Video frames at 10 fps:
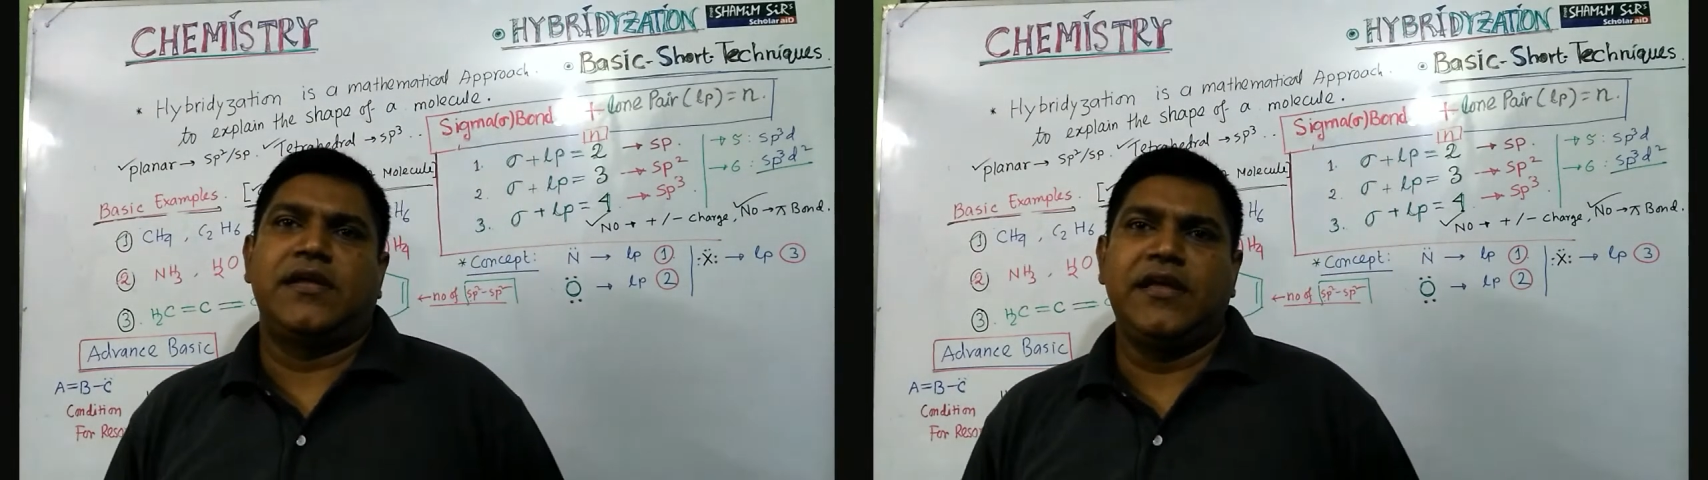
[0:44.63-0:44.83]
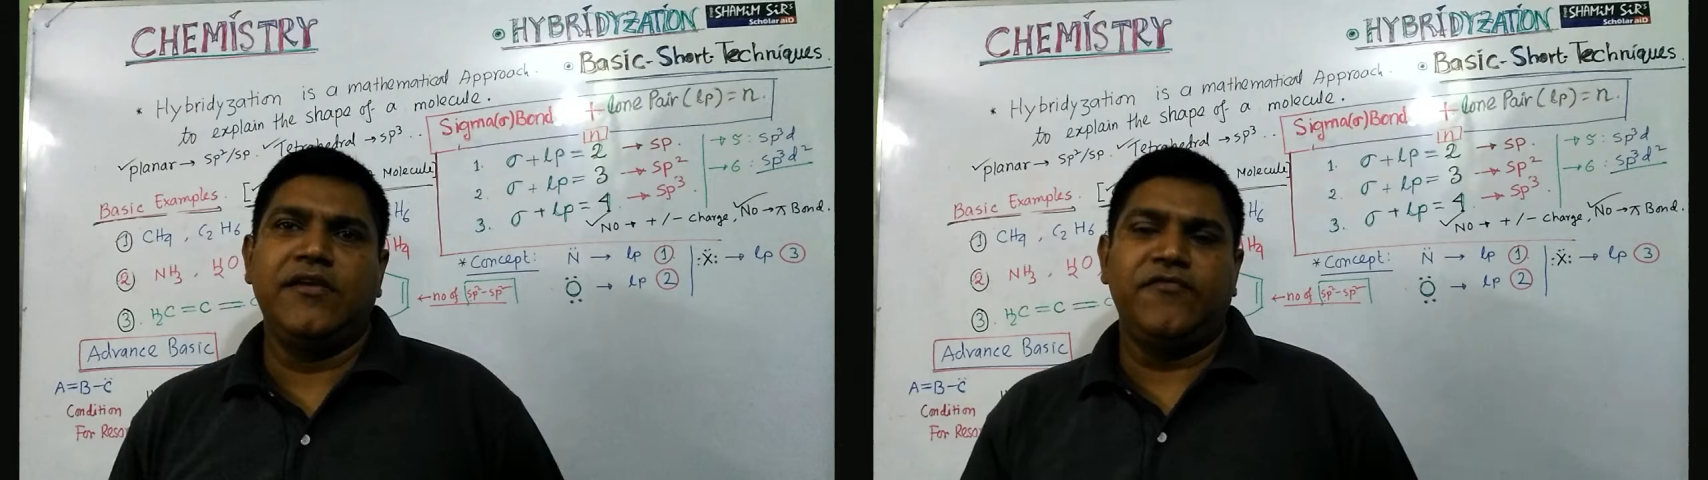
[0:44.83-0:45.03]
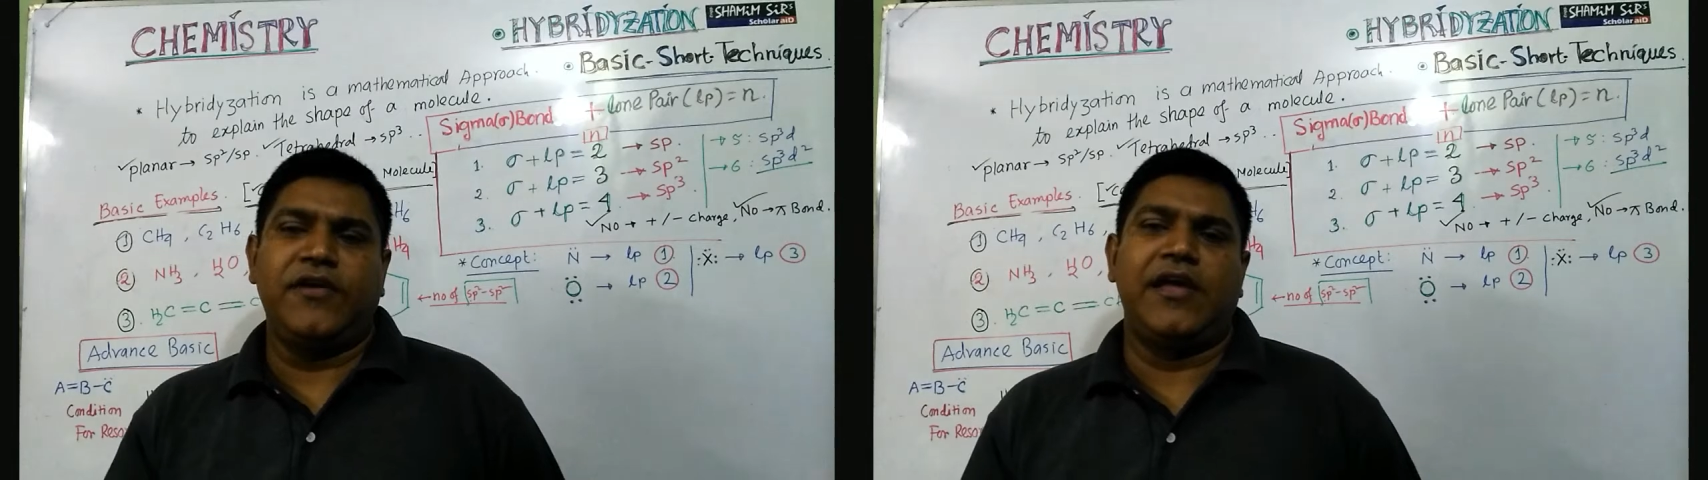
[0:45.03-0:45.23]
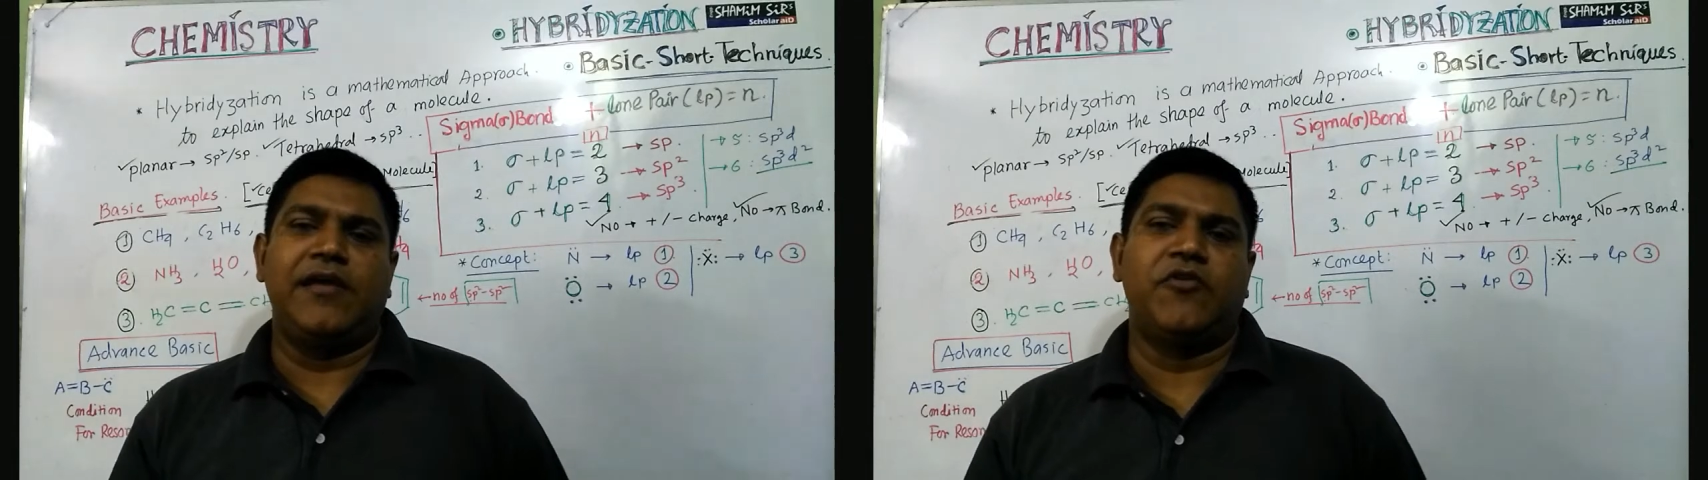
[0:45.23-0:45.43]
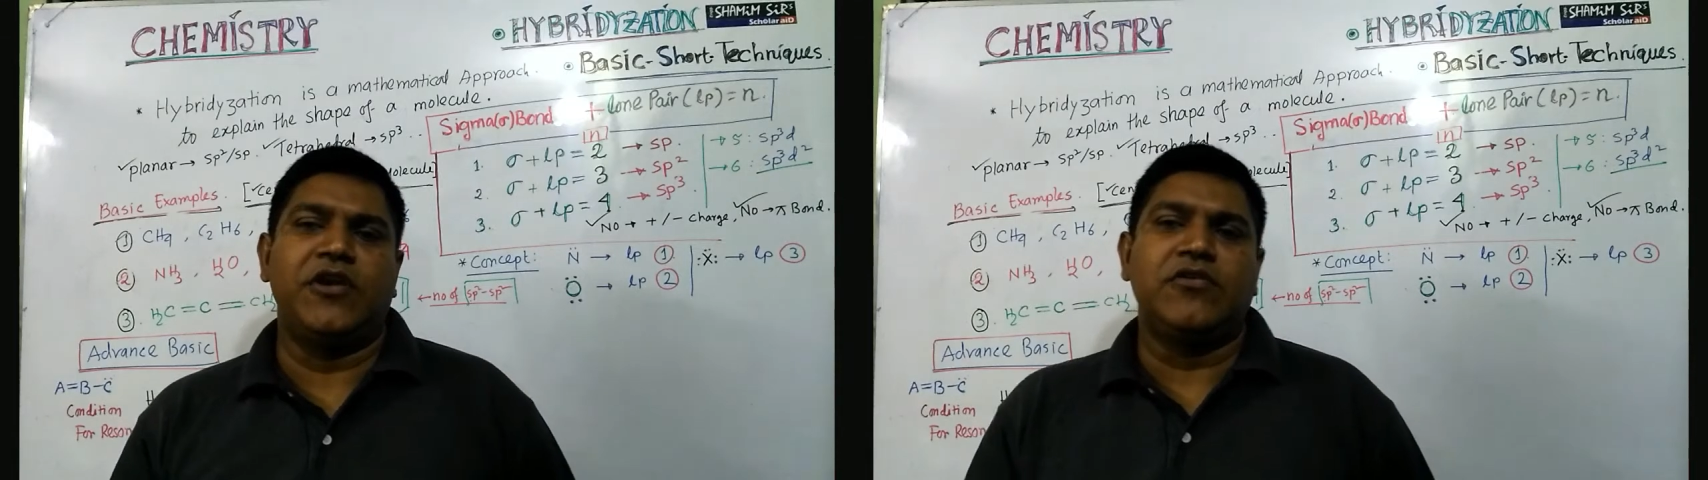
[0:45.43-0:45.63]
if
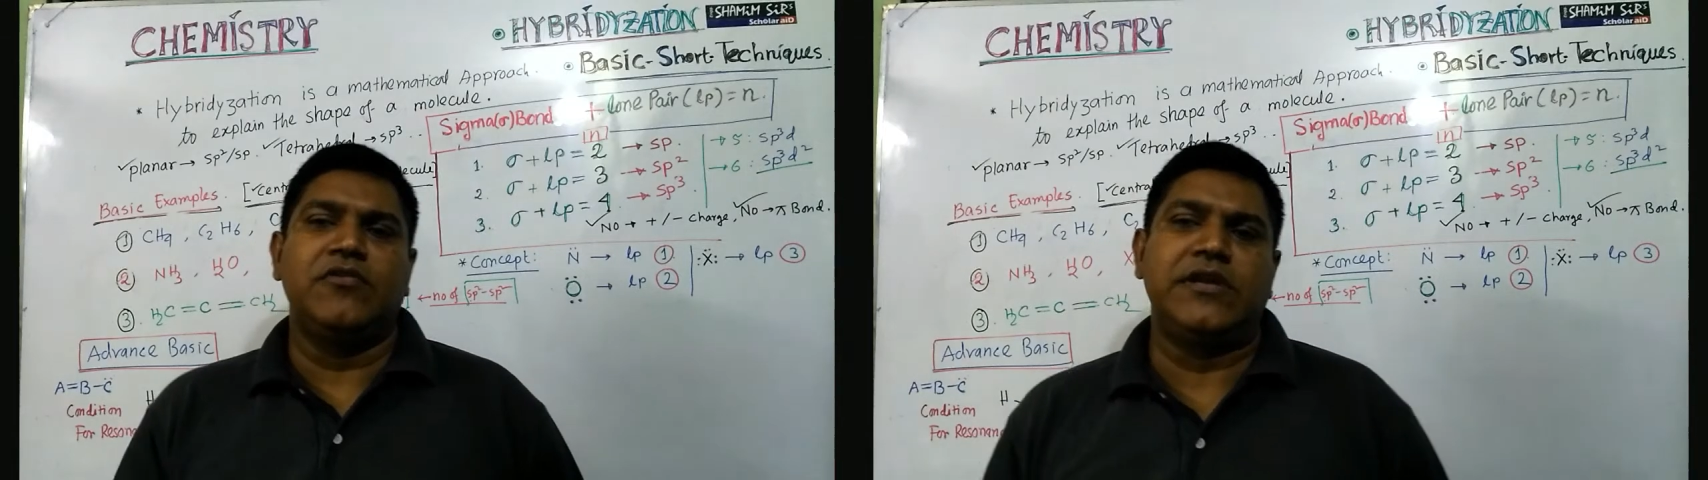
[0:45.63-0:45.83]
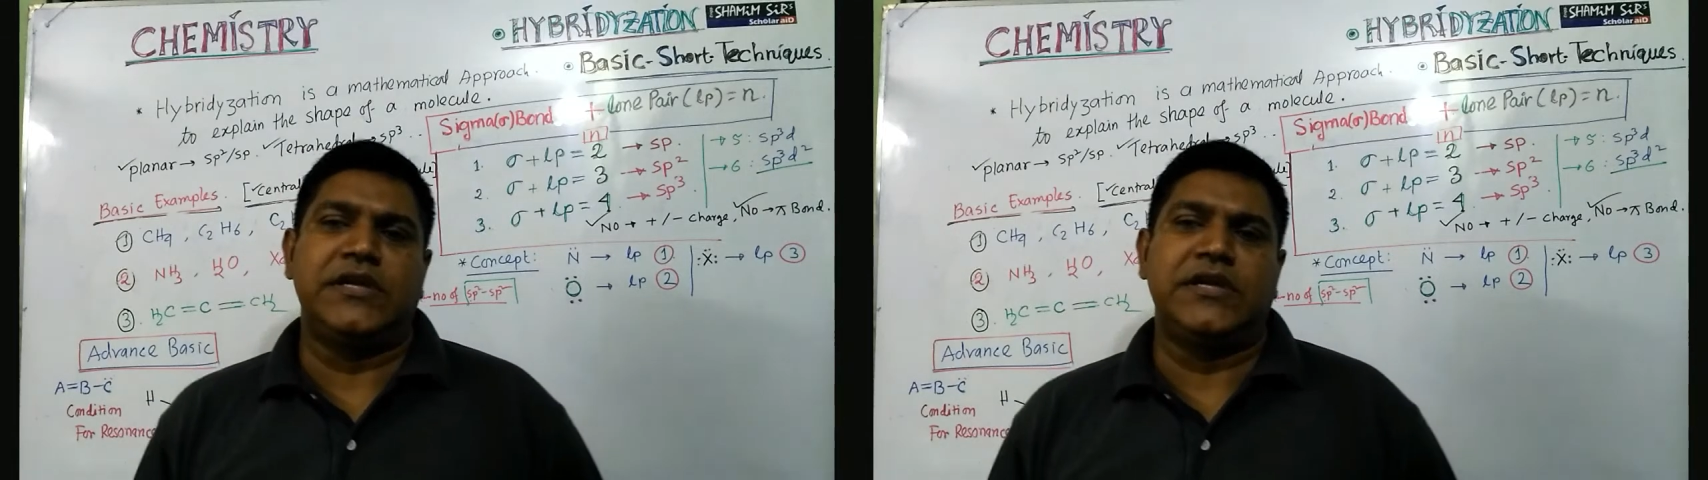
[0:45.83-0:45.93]
a molecule